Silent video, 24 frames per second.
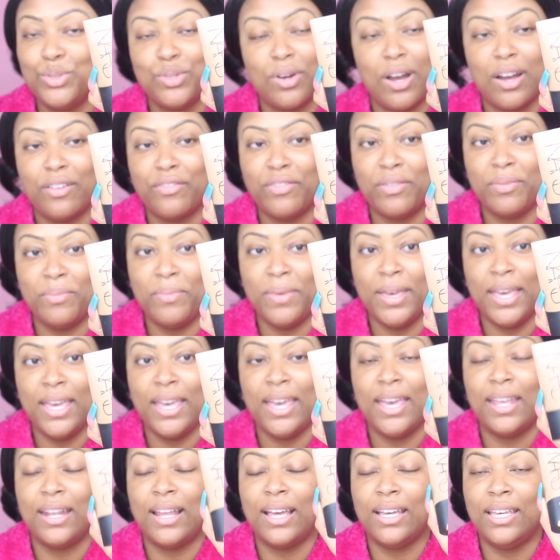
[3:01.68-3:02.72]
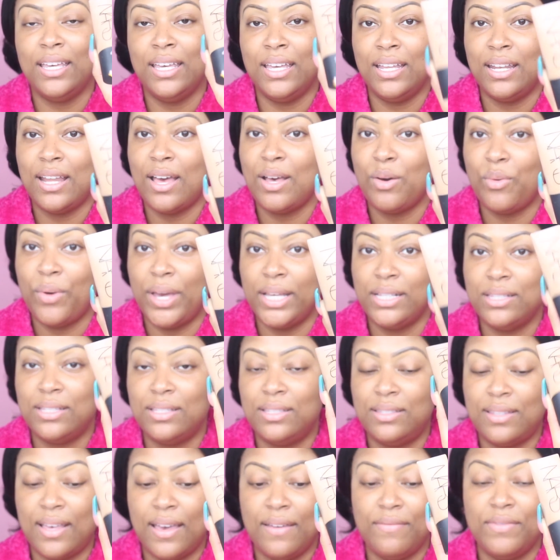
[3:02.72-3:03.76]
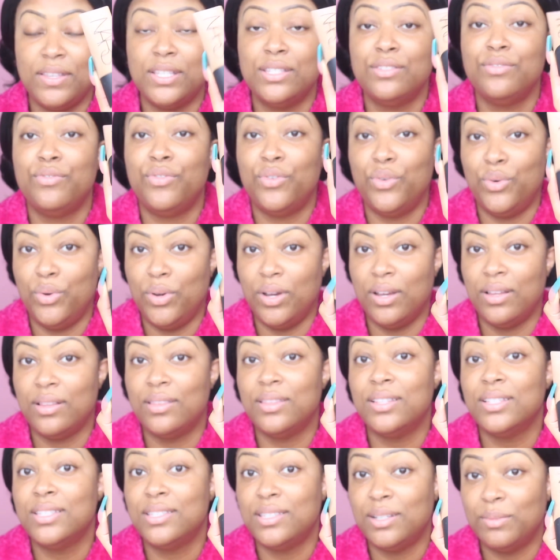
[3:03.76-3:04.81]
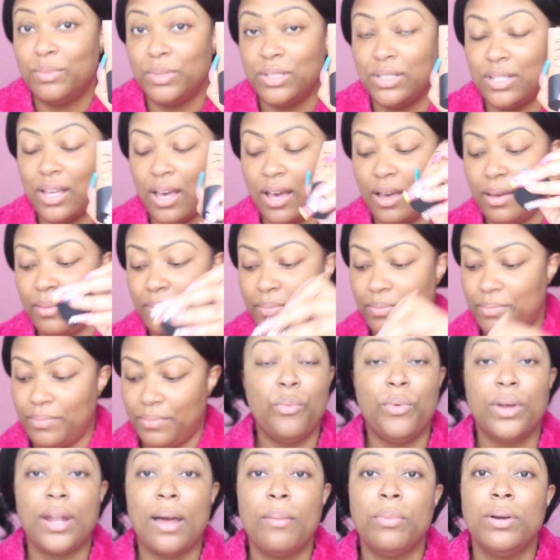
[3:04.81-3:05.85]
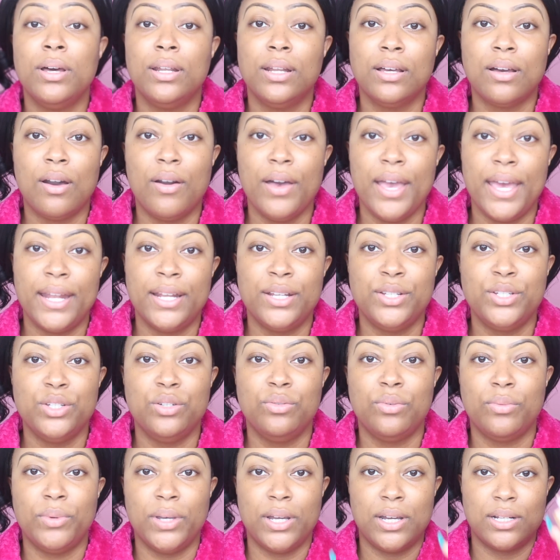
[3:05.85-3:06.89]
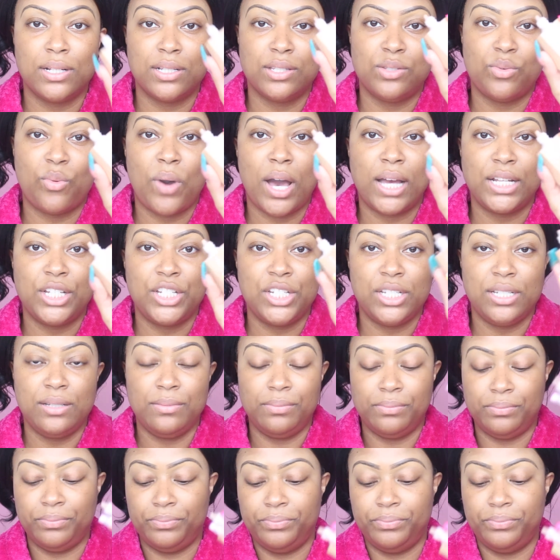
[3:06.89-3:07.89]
dark for me, and I cannot wait to save this for the summertime. But what I'm going to go ahead and do, we're going to swatch it.